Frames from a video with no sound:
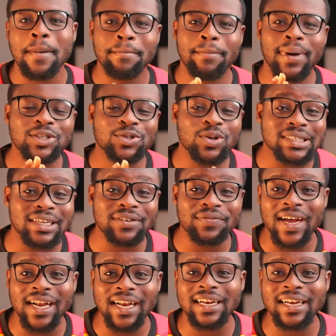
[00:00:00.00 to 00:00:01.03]
But
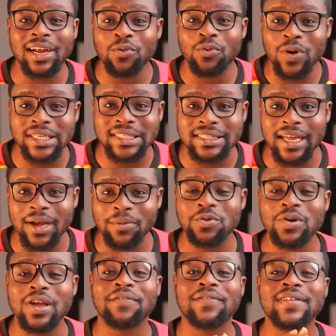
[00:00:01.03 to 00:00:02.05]
Joseph Annan at West Ham,
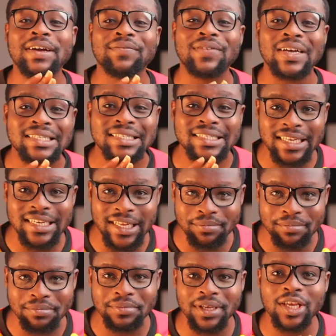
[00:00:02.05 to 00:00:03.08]
we have never seen
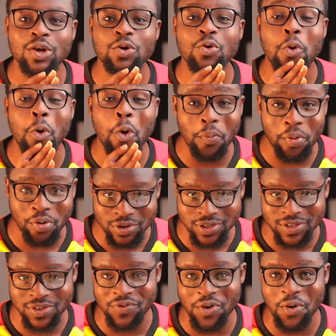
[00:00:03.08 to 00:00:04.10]
him be in
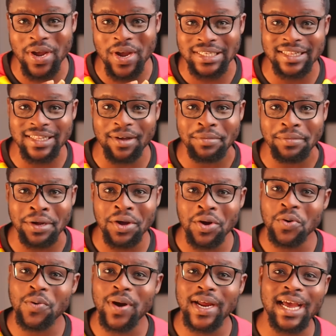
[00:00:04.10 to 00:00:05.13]
goalposts for West Ham.
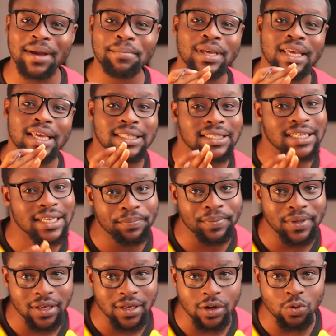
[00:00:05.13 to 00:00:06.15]
Whether be it
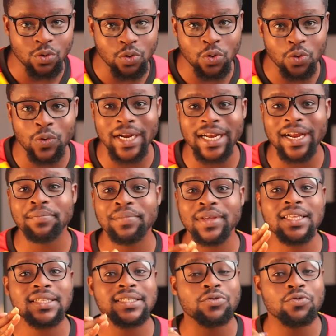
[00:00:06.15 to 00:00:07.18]
EPL, whether
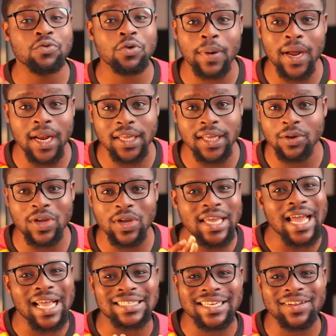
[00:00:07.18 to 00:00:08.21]
be it Europa League,
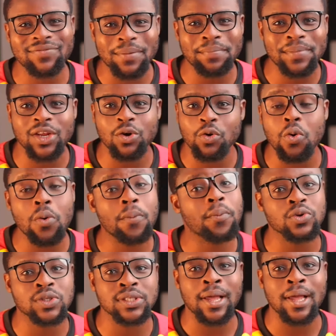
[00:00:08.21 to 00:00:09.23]
he has never been in
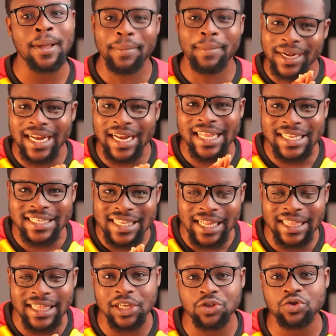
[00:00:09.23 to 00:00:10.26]
goalposts. But then he's
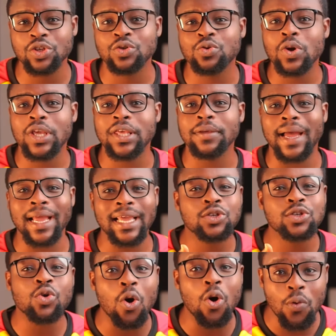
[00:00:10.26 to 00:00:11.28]
the third choice goalkeeper.
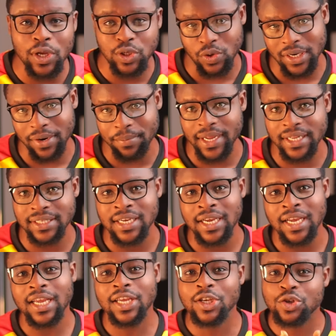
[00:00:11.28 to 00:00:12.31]
He's always on the bench.
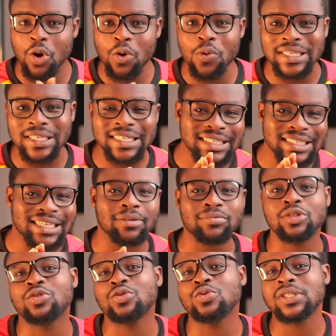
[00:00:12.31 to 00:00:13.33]
He's always in the
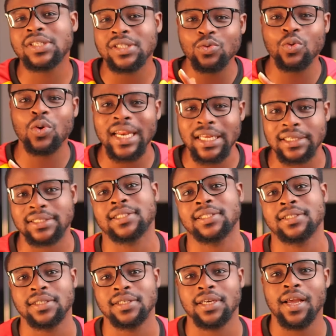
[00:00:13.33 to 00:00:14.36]
substitutes, you know, list.